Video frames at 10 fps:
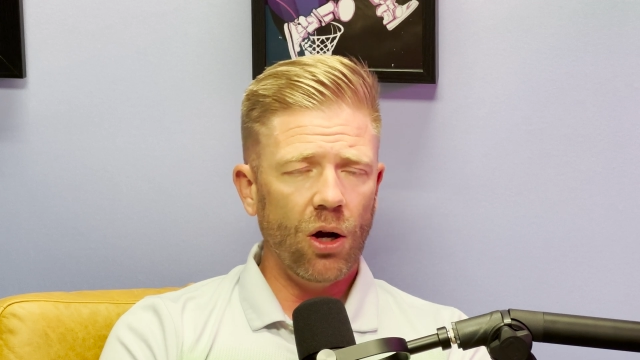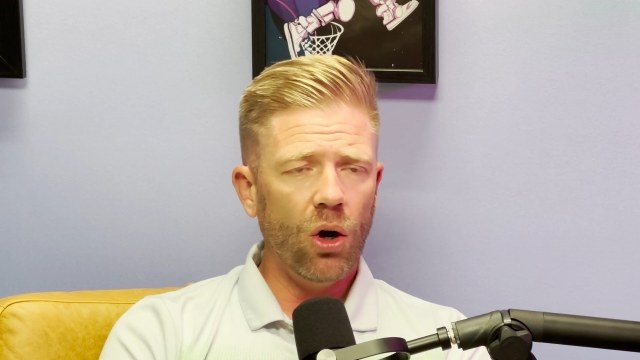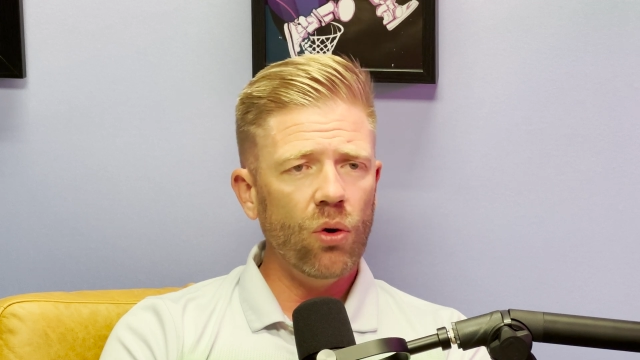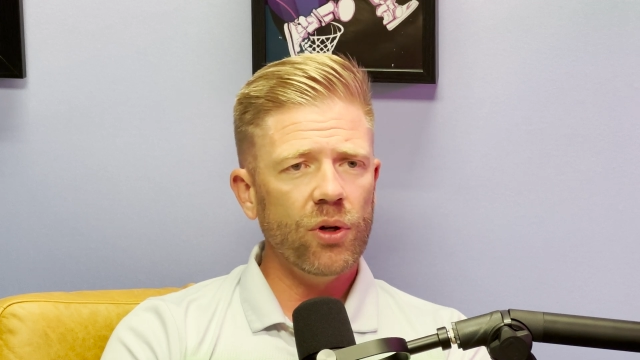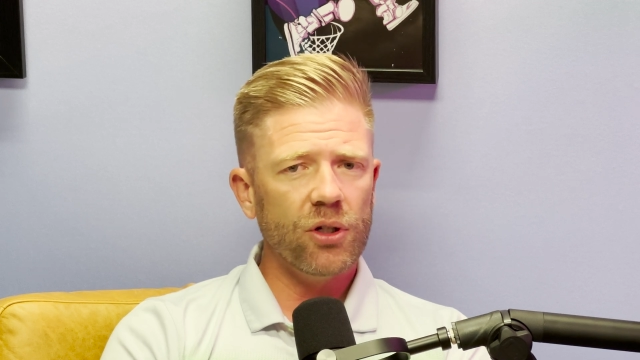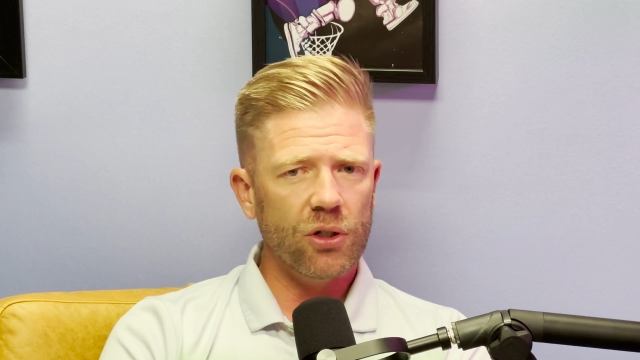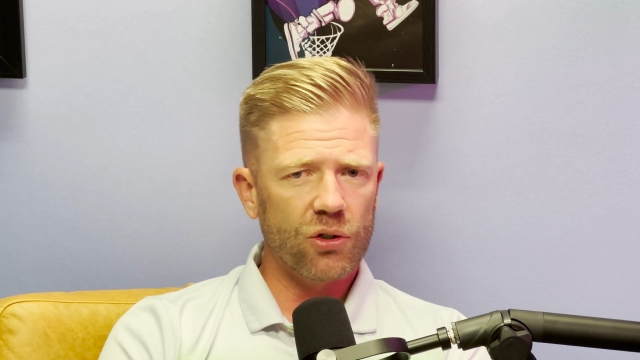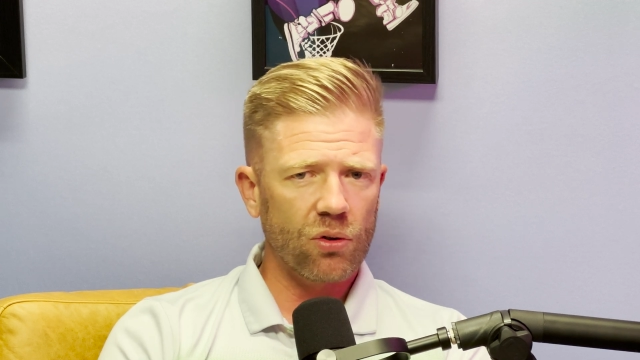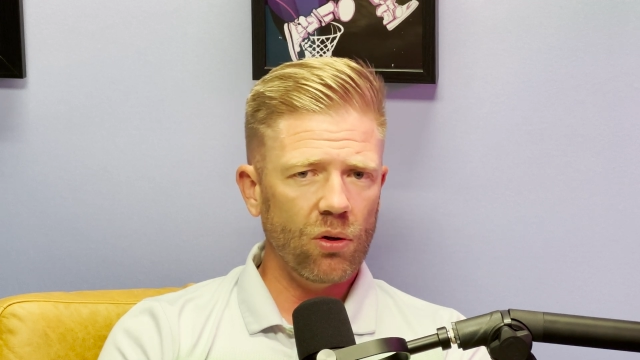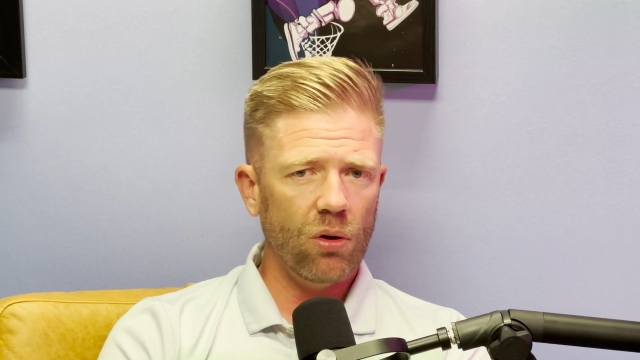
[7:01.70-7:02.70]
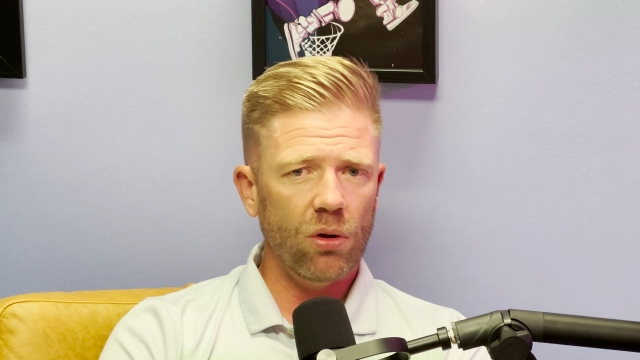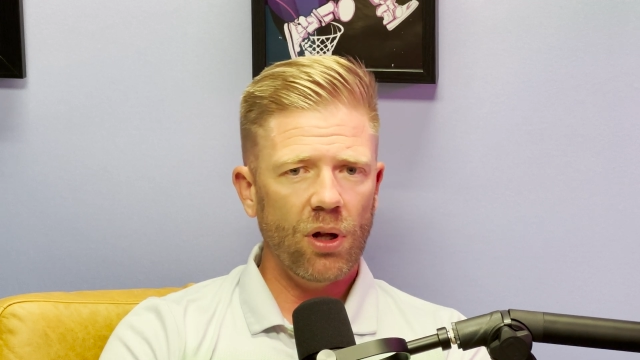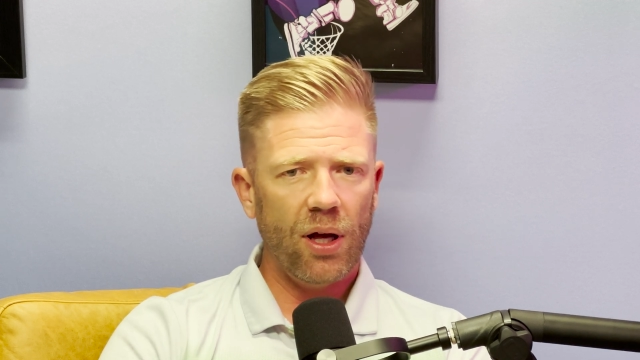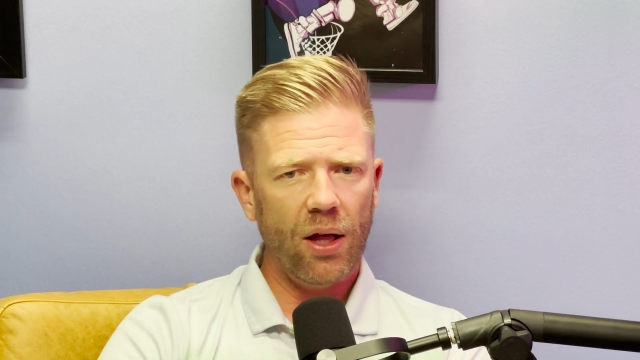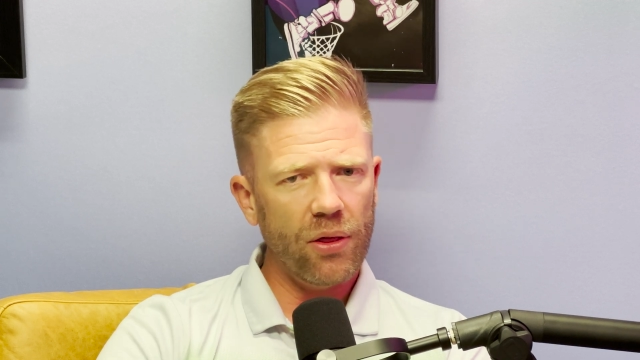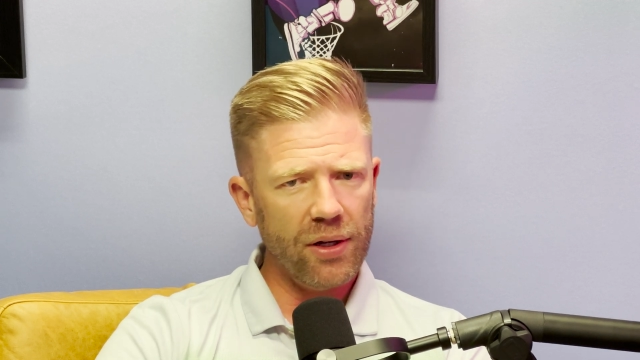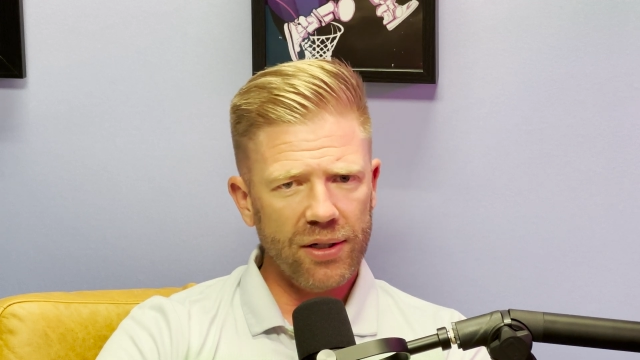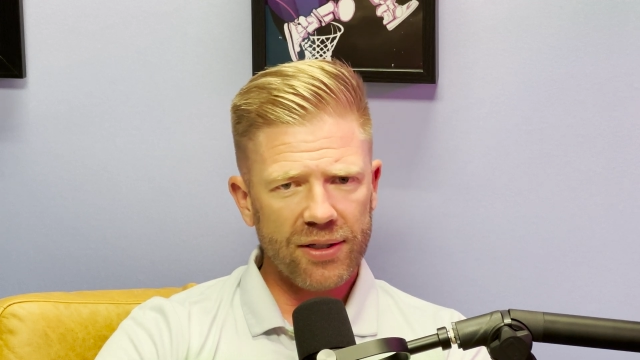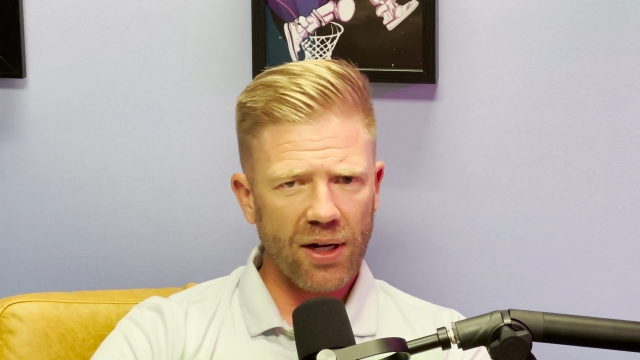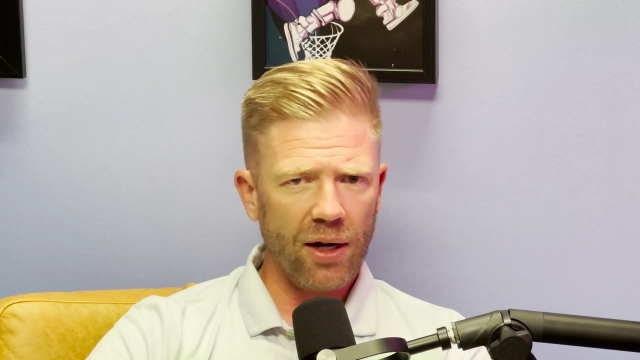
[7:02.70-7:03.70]
own and control the
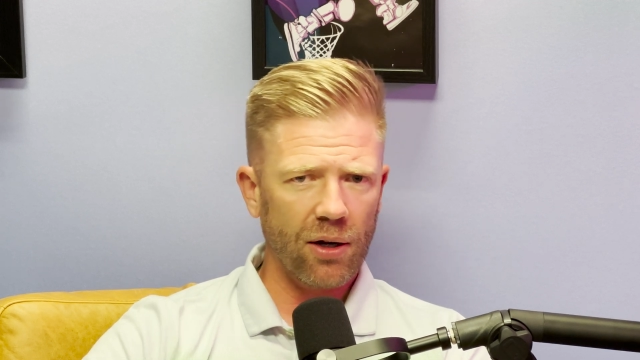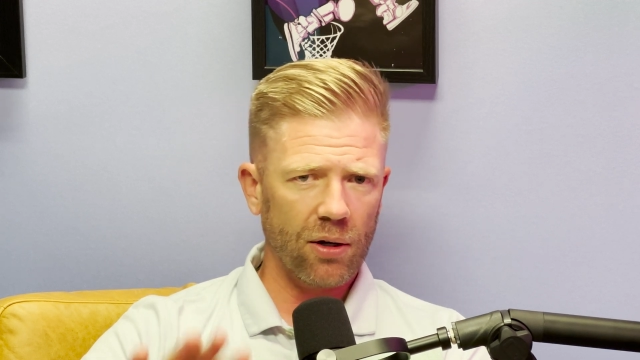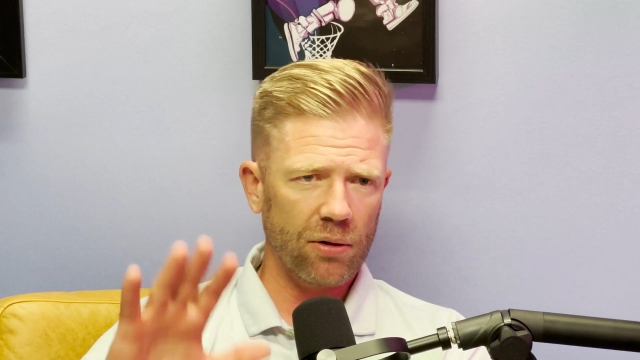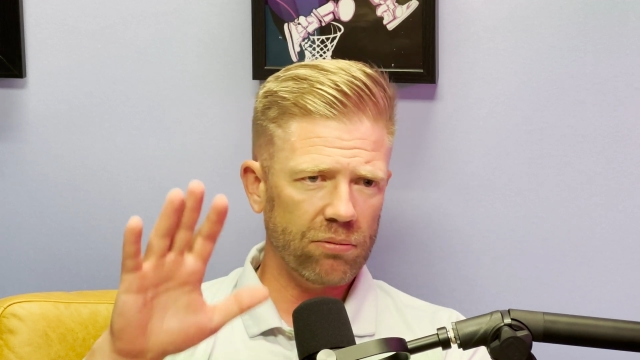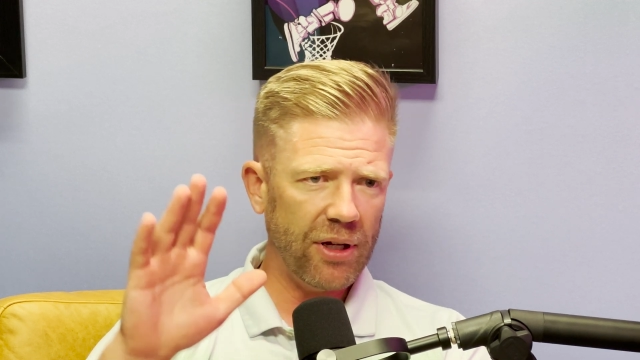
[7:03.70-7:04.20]
entire